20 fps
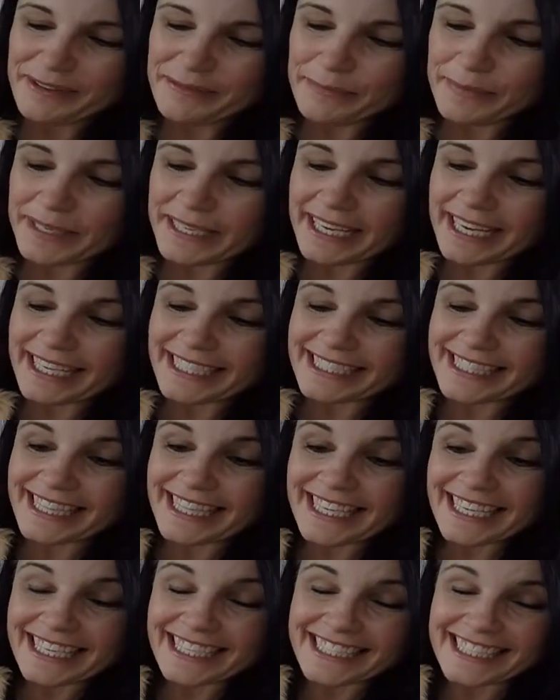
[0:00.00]
because
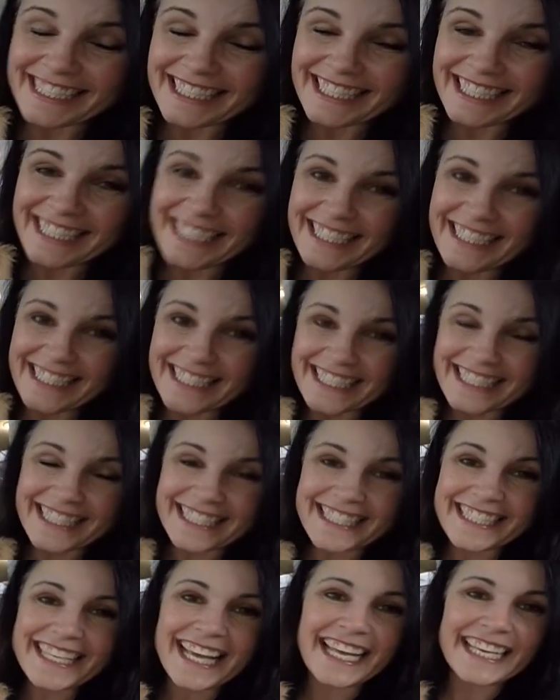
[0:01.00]
this is
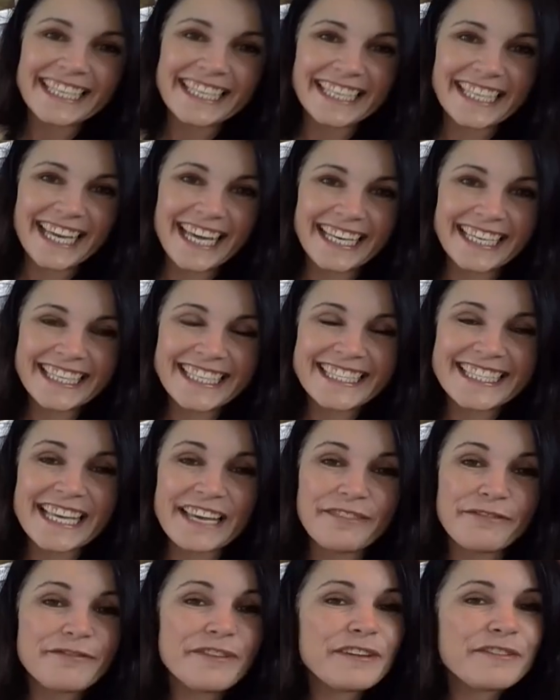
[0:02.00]
Sunny, and he's
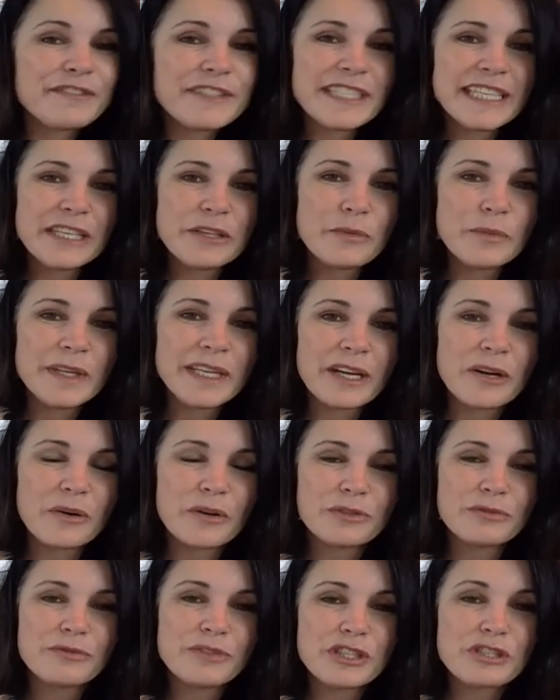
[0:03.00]
a 15 week
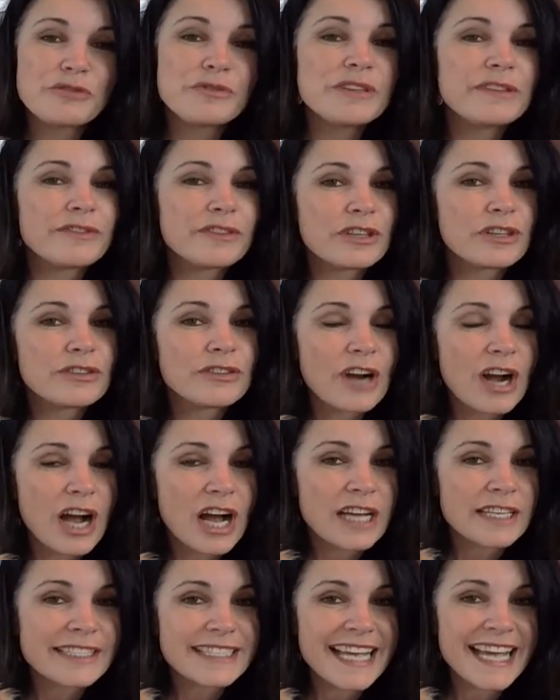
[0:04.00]
old retriever
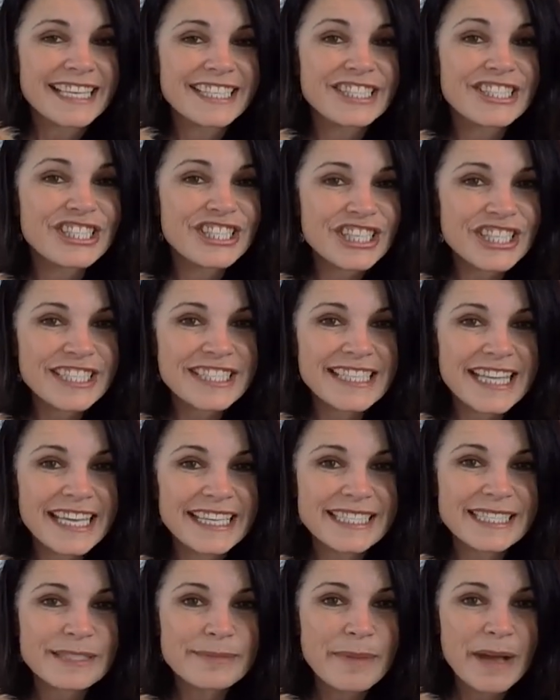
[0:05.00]
cross. And just
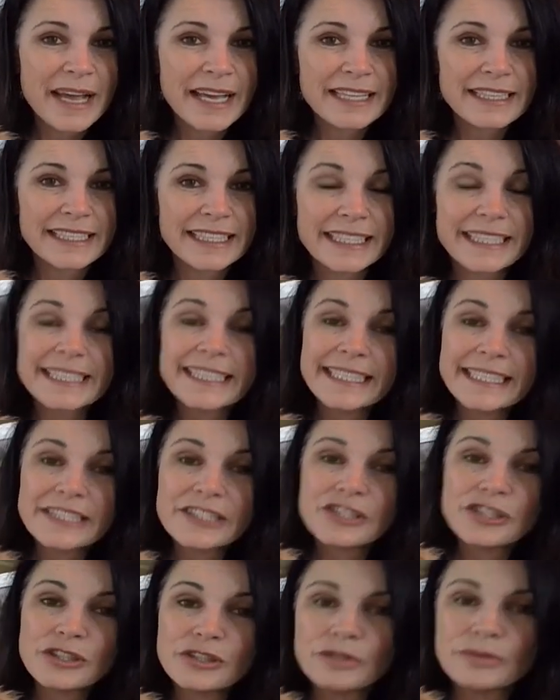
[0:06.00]
like Smiley, he
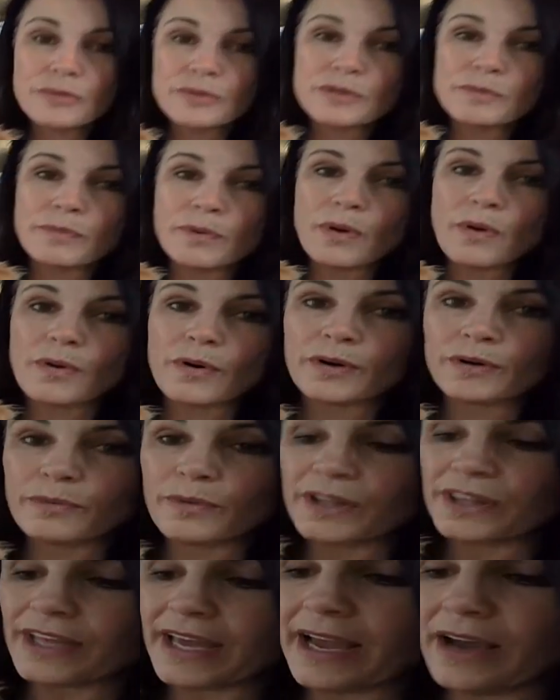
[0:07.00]
too was born
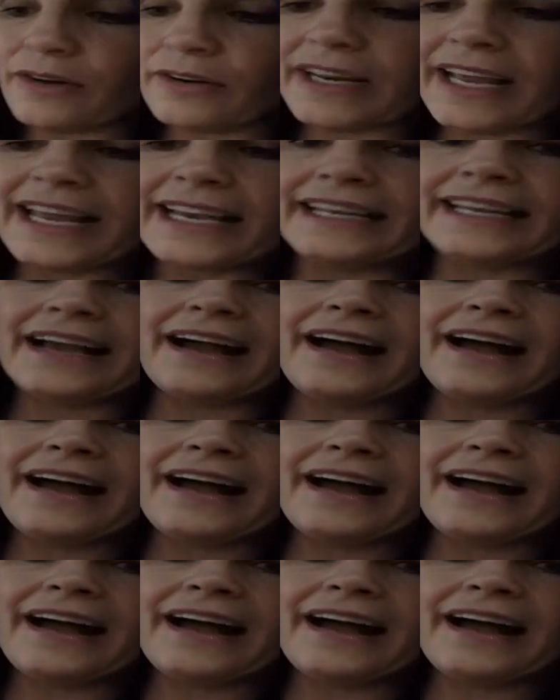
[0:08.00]
without any